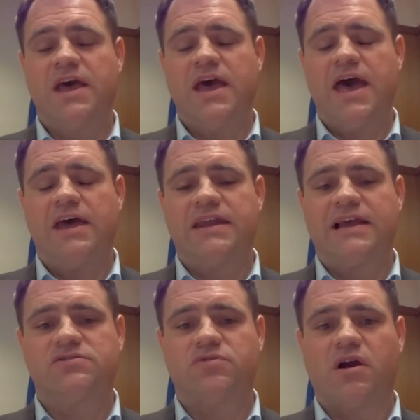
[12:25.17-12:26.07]

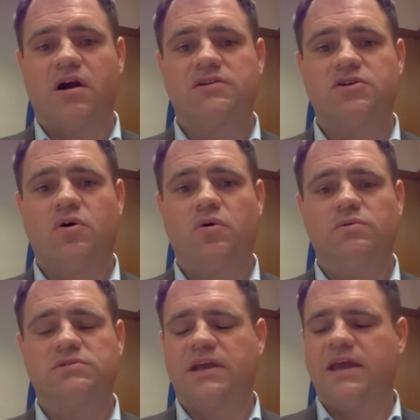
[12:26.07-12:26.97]
necessary are to
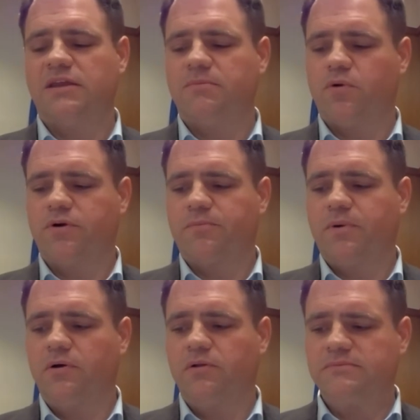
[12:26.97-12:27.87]
hold any border
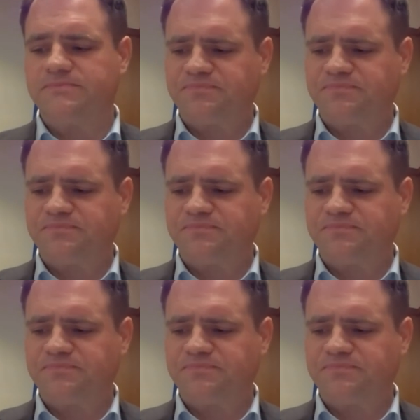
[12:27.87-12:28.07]
poll.